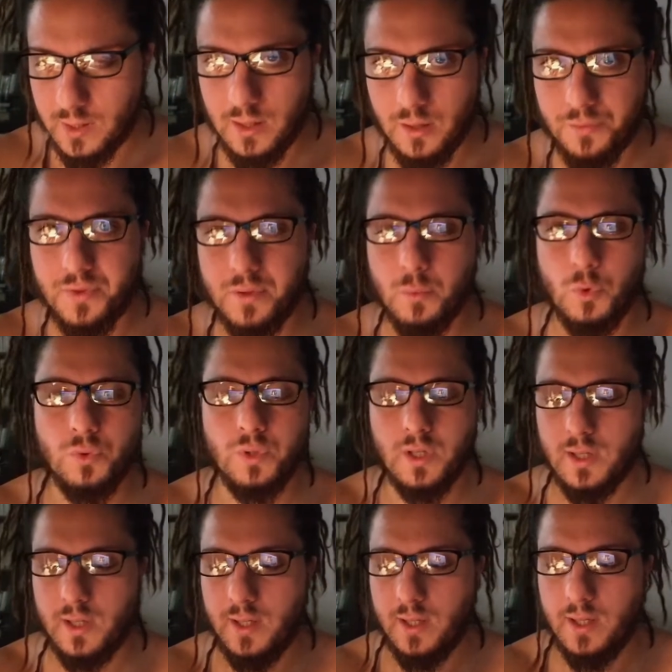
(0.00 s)
moon
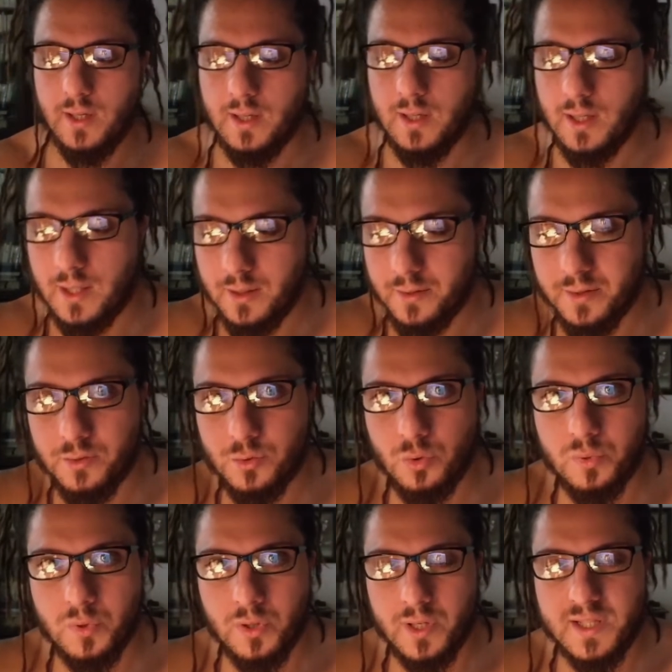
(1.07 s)
are the 2
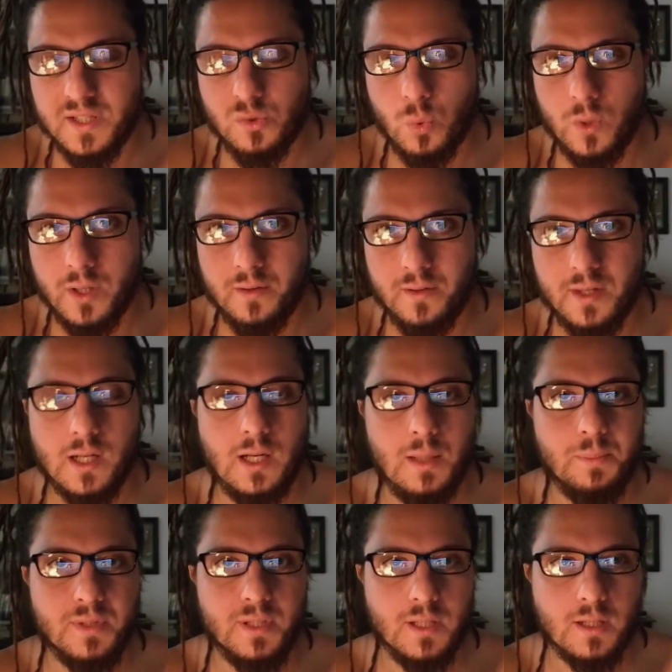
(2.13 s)
points where the
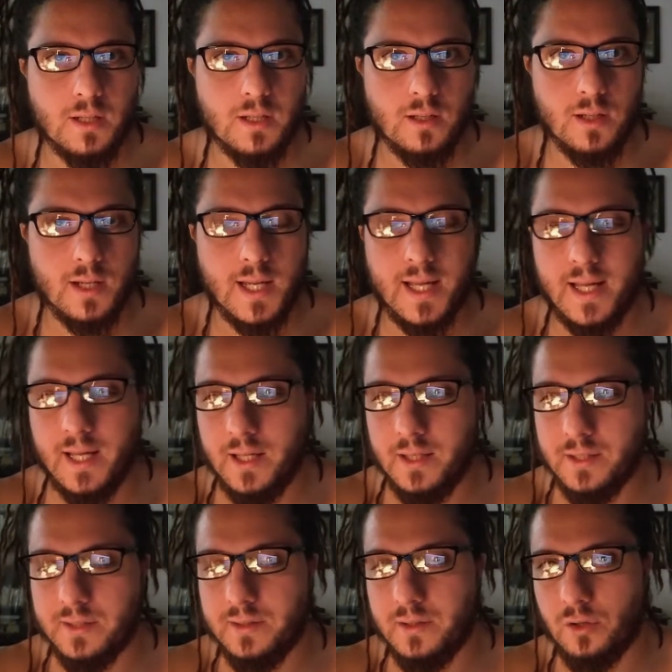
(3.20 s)
ecliptic
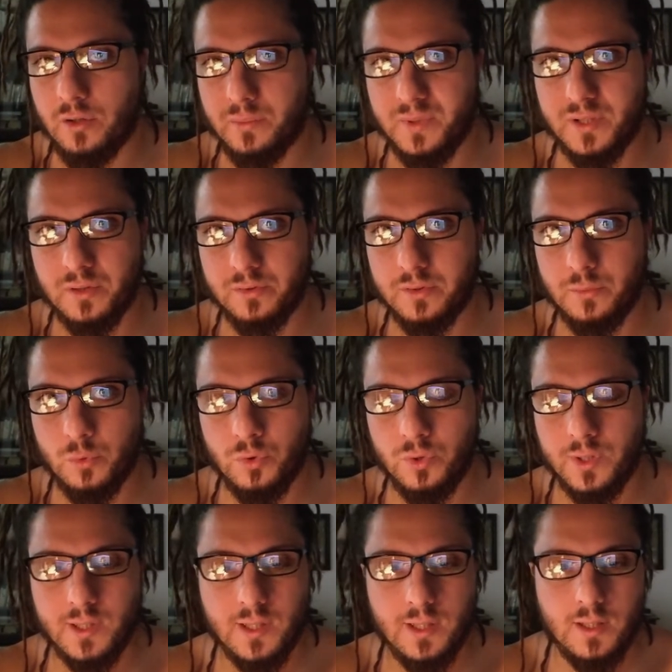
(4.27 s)
and the orbit of the
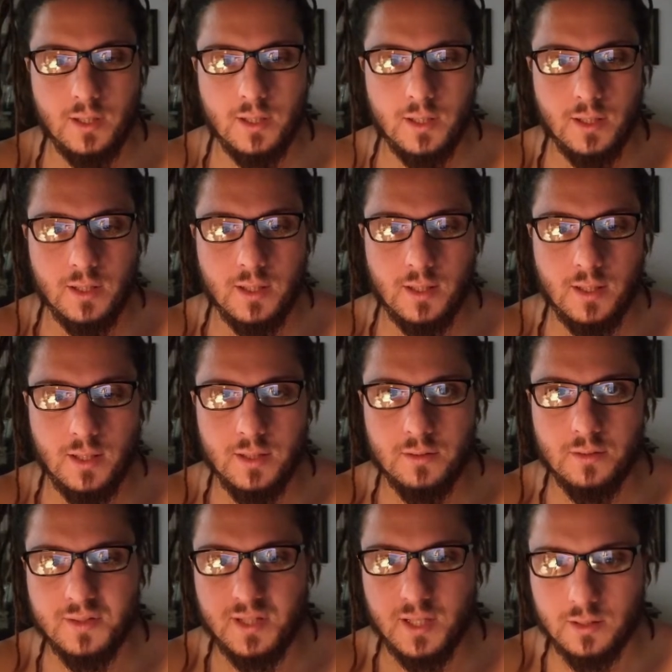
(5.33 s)
moon
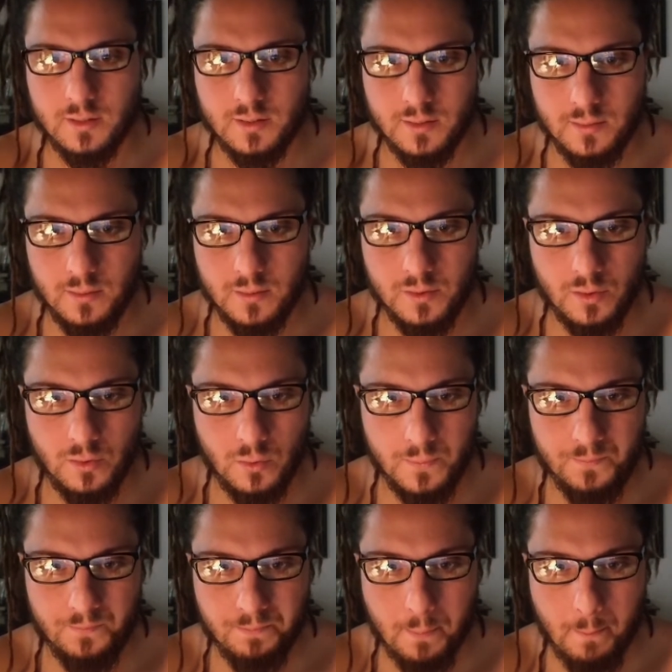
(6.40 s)
intersect. So
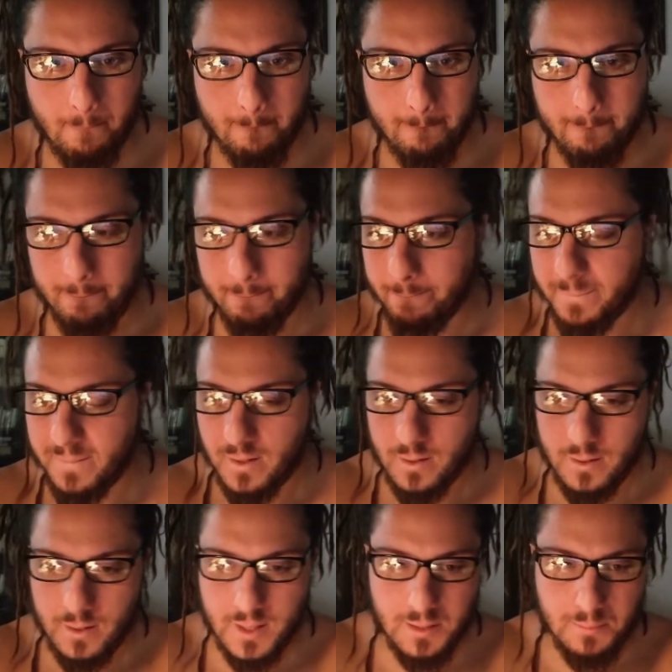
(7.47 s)

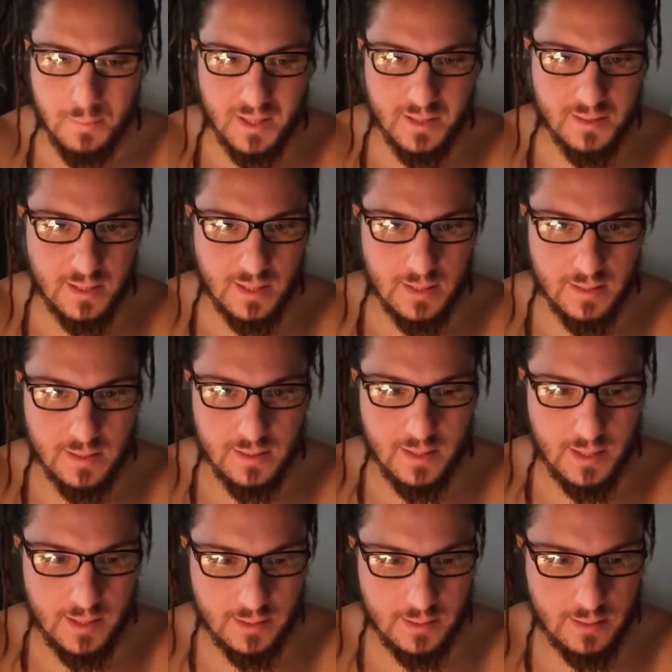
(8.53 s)
it makes sense
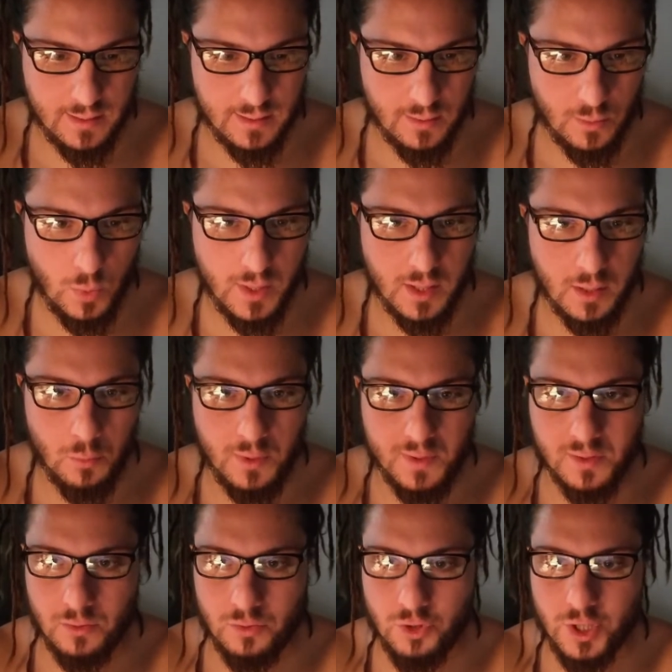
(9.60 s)
that when the moon is
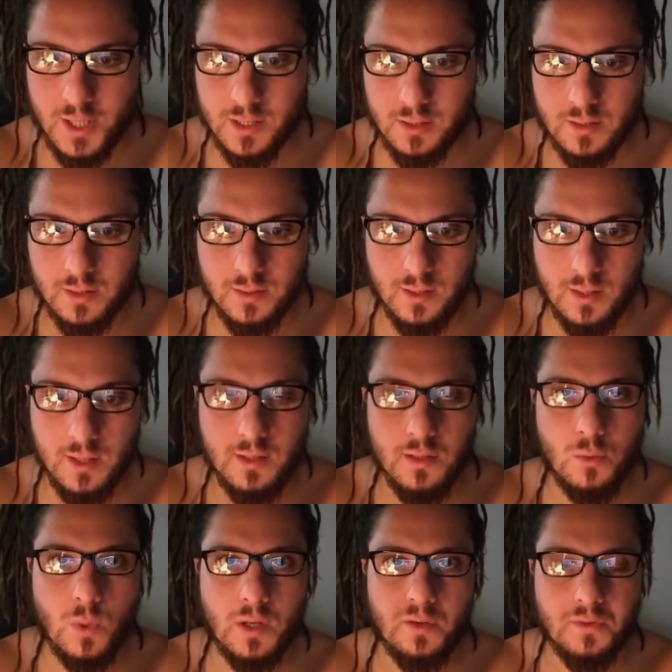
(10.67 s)
conjunct either
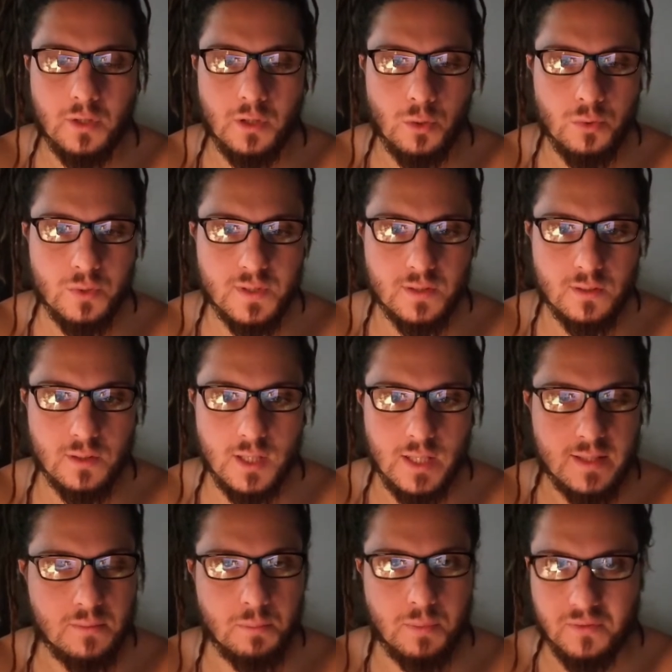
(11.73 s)
one of the nodes,
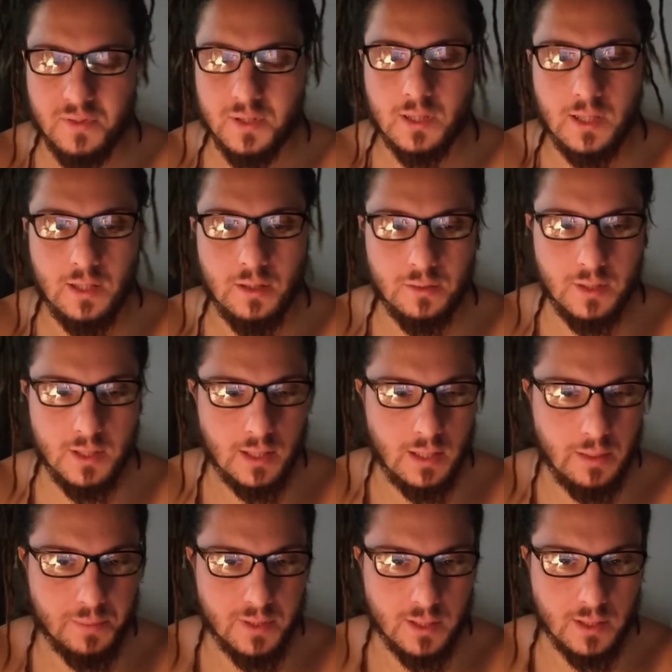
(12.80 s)
it's perfectly on the
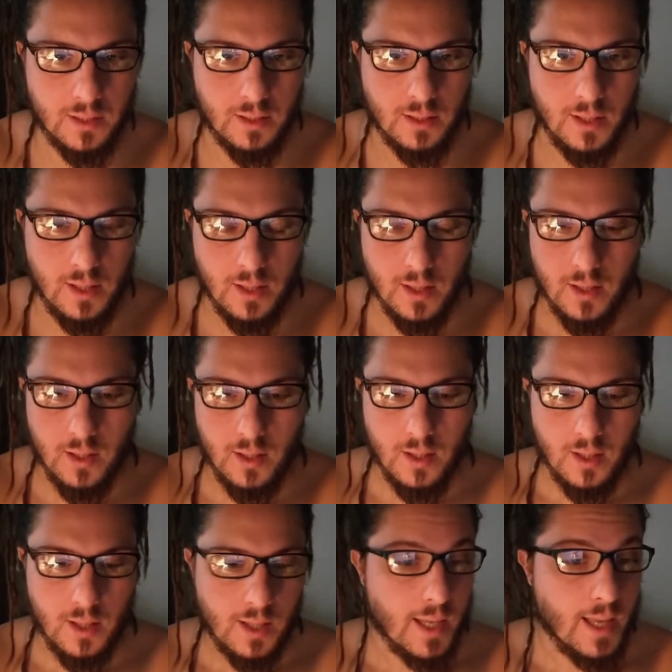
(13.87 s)
ecliptic.
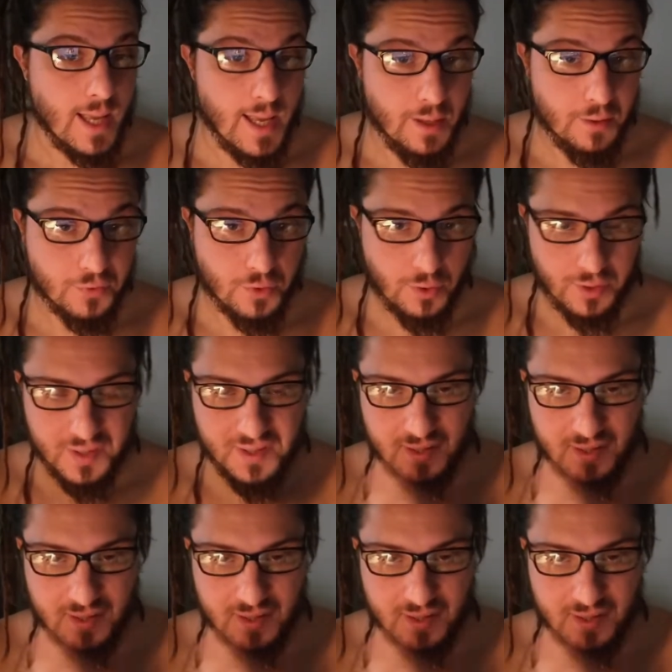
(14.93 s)
And of course,